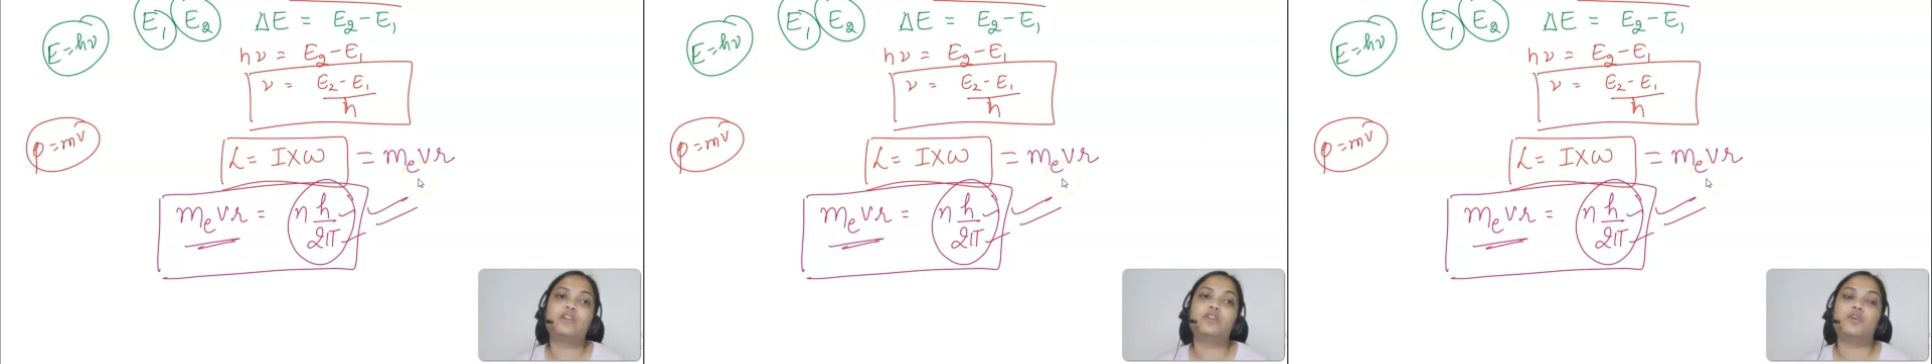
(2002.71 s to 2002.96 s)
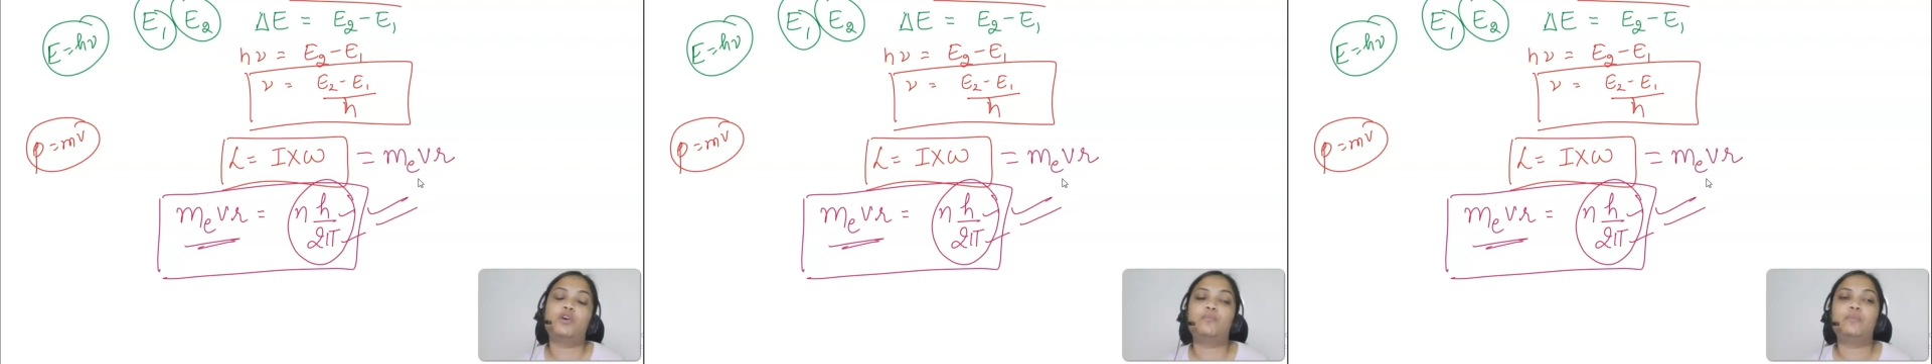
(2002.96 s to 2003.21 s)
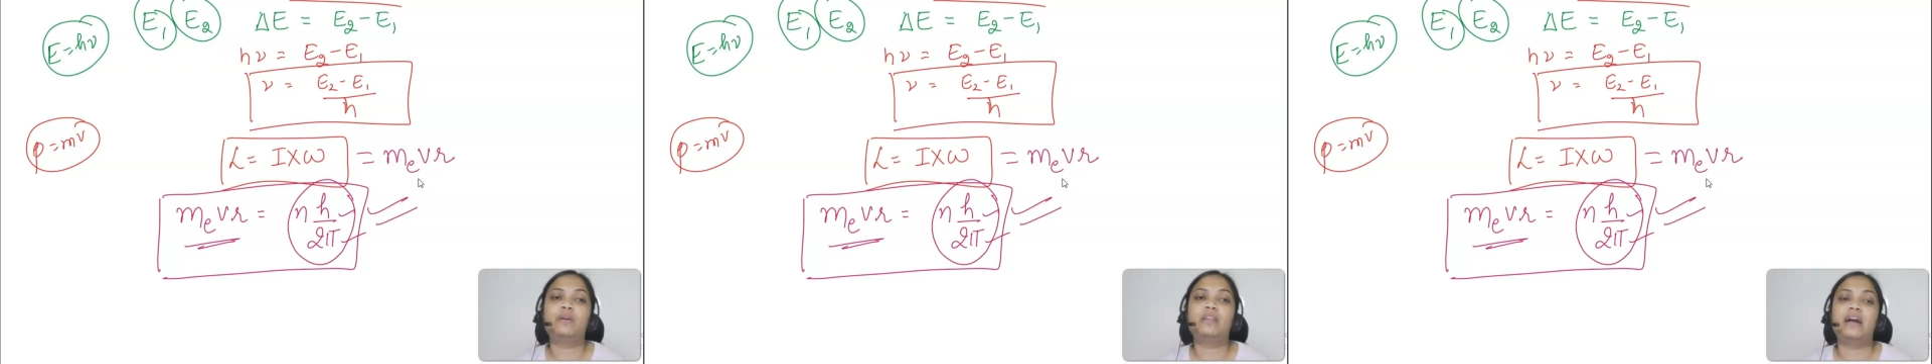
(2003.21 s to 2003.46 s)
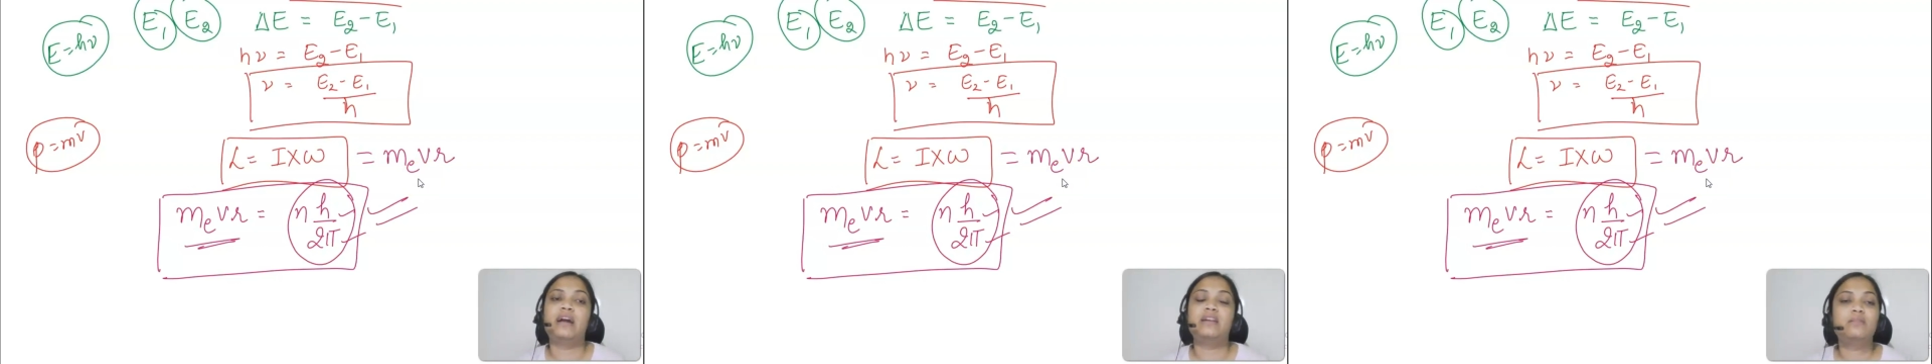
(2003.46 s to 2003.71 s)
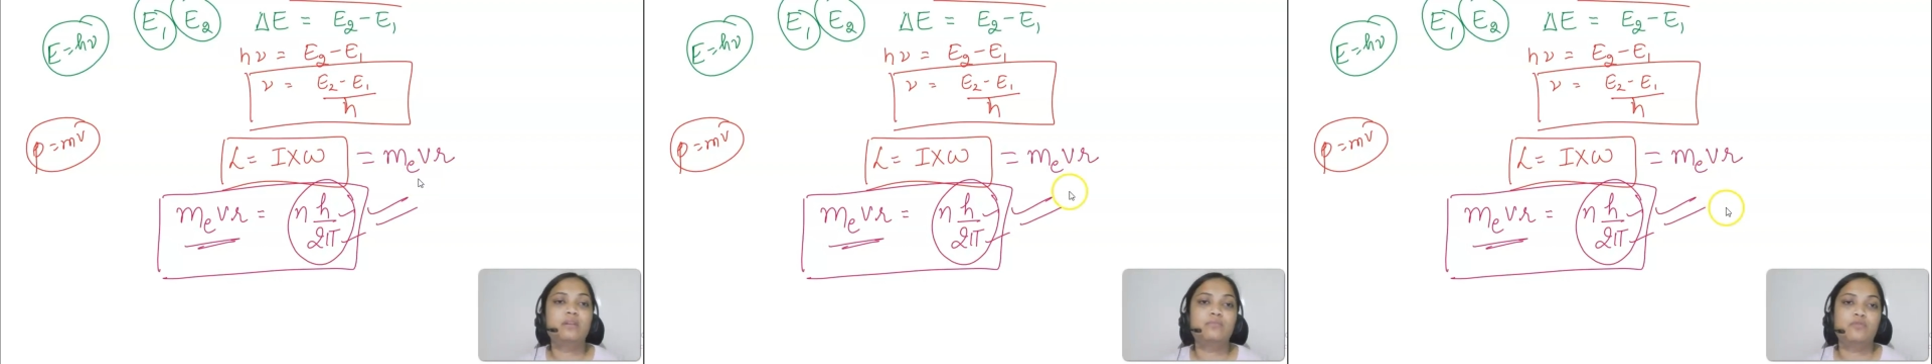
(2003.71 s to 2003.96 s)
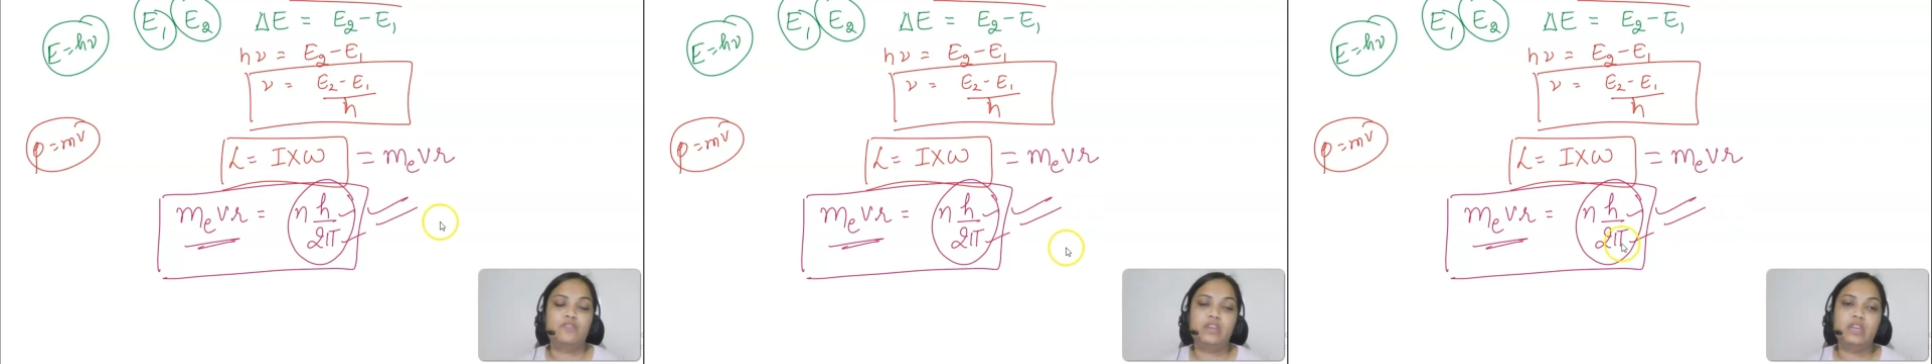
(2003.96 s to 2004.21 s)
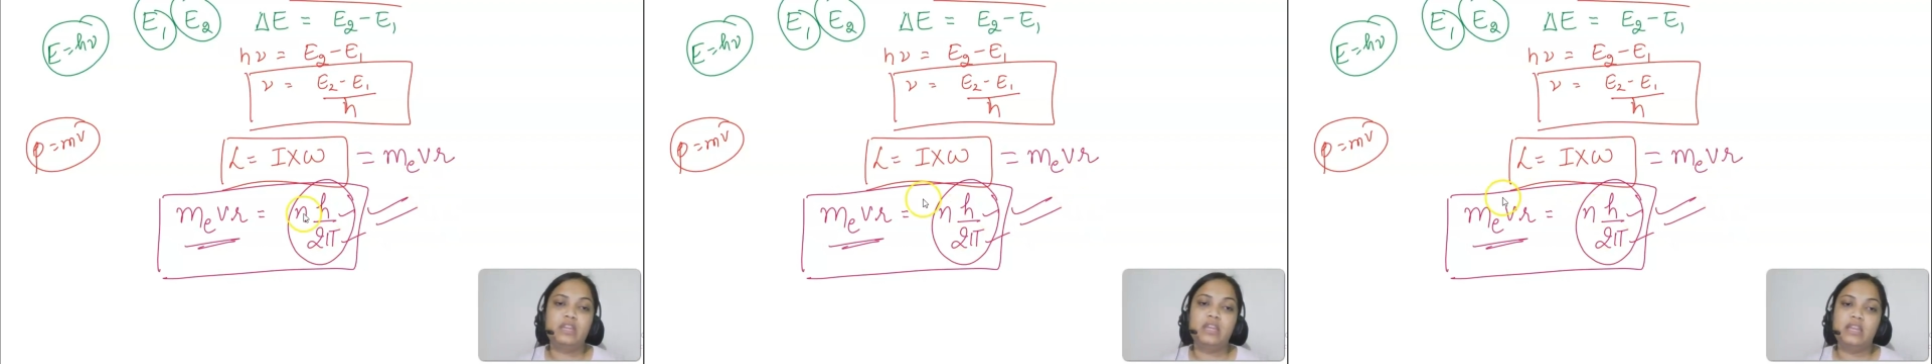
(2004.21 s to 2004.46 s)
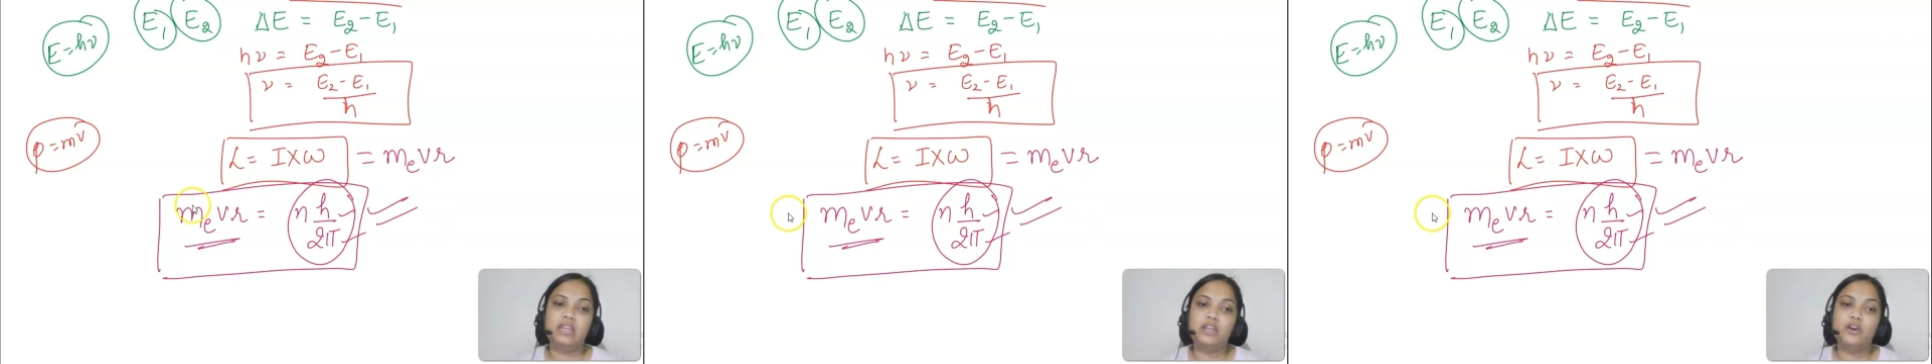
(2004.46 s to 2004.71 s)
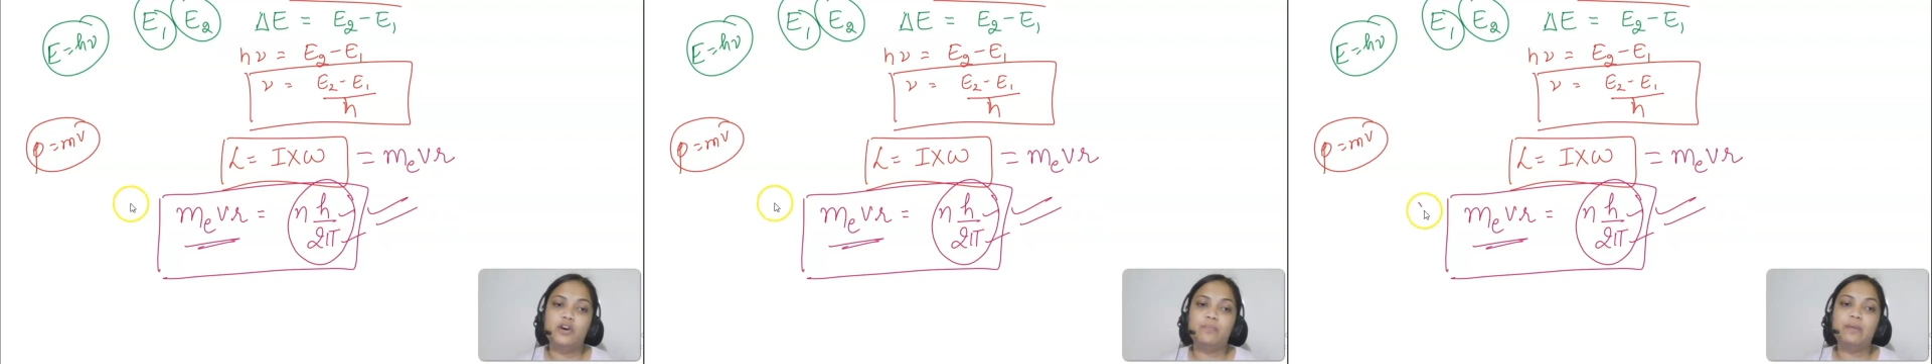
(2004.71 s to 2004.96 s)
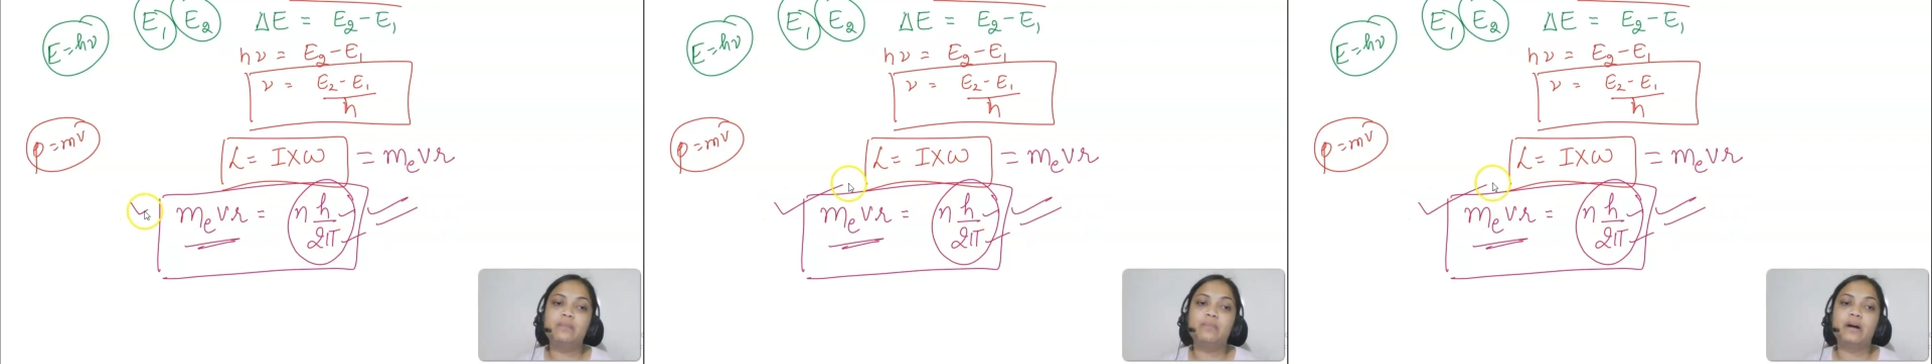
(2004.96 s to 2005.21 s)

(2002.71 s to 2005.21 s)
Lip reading: will not be randomly moving in any orbit,